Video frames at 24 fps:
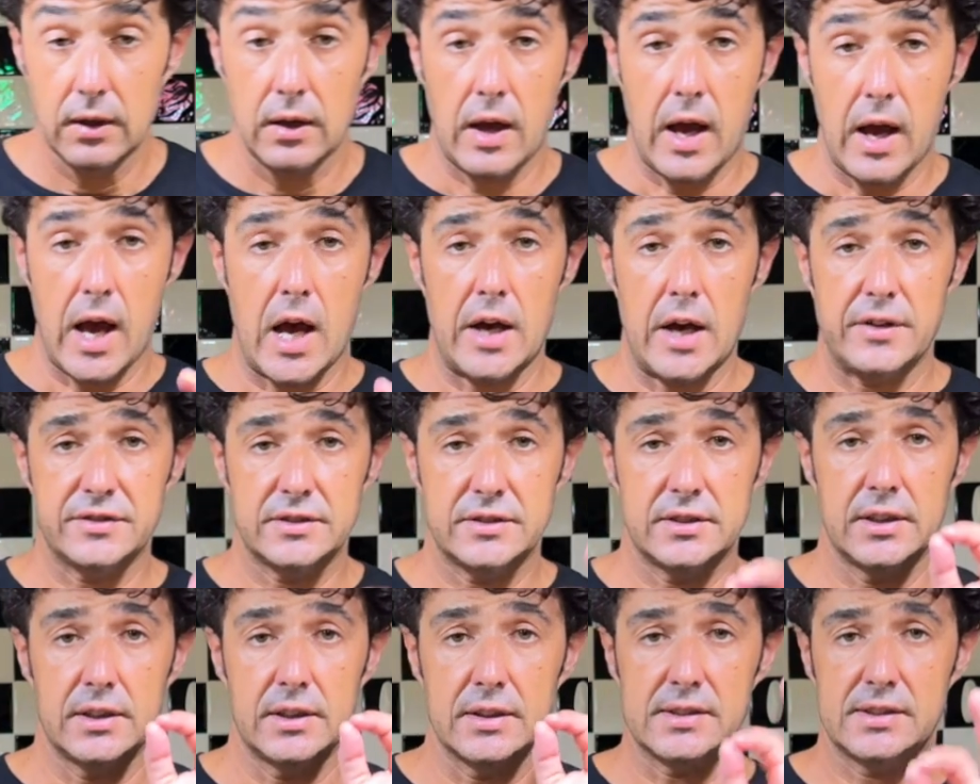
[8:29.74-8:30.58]

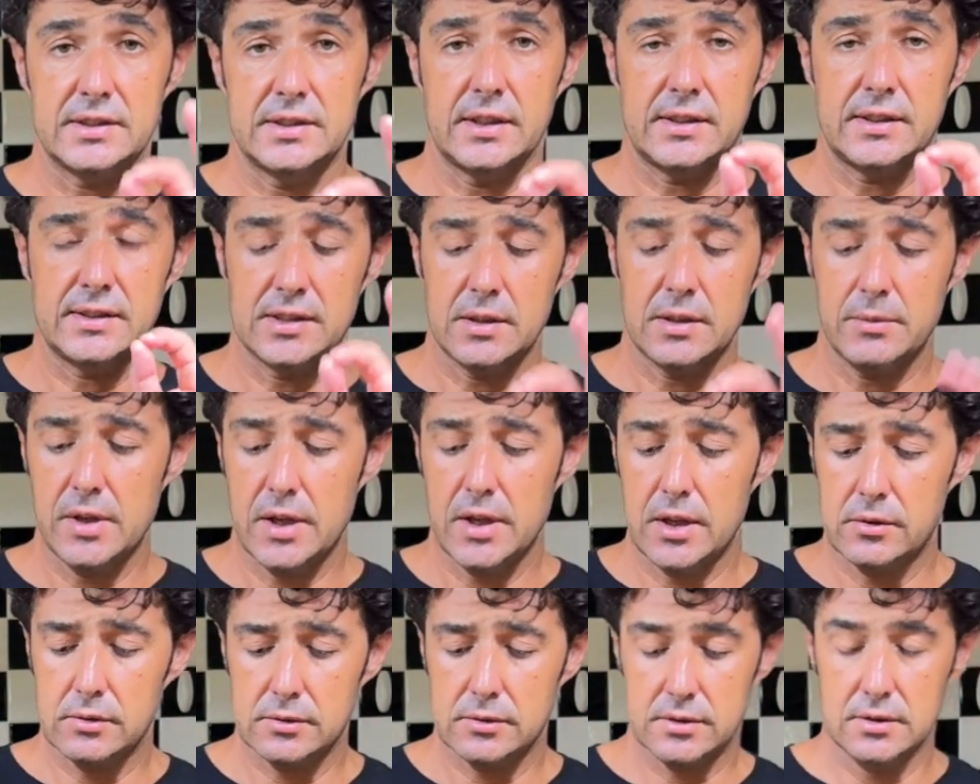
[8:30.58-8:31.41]
After 60
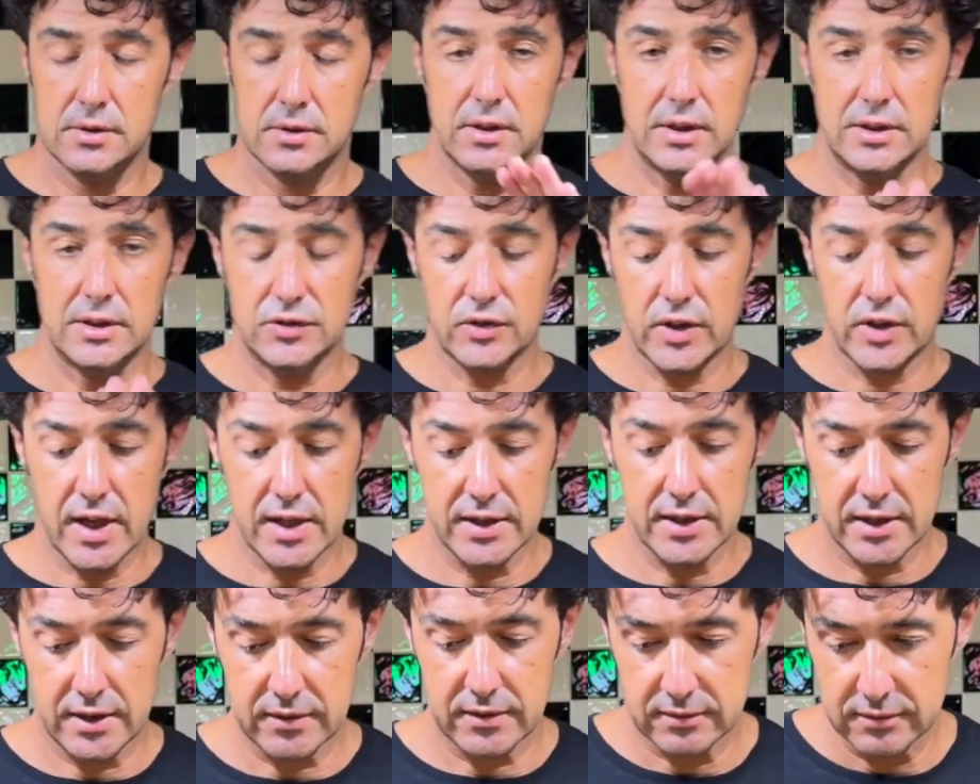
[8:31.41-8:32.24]
minutes, it's
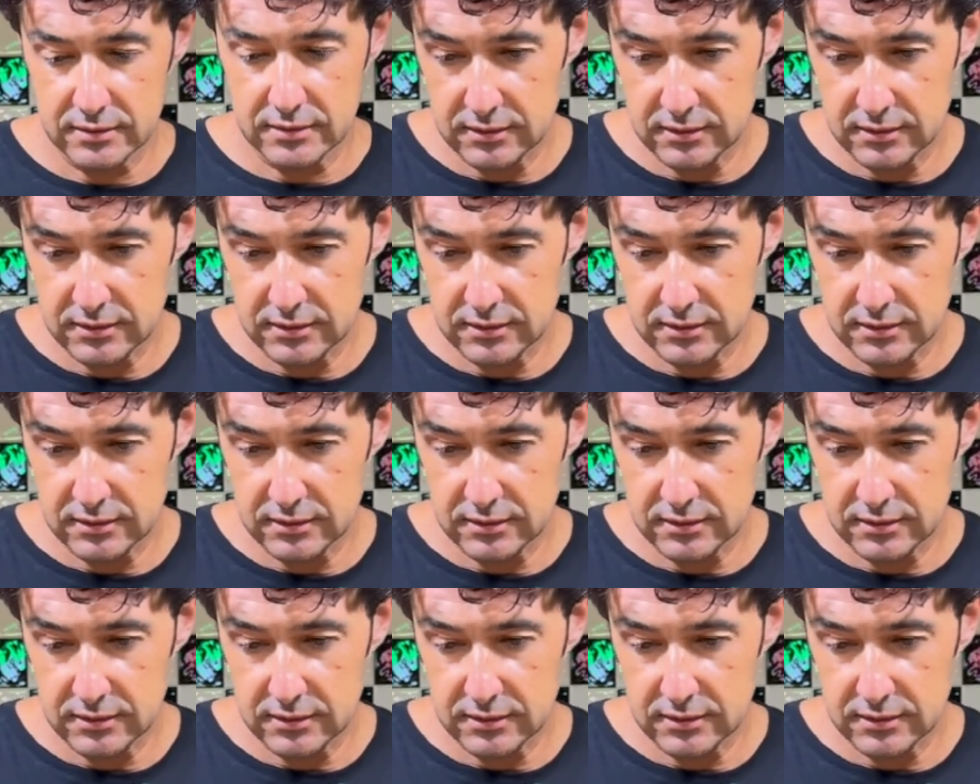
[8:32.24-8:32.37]
ready.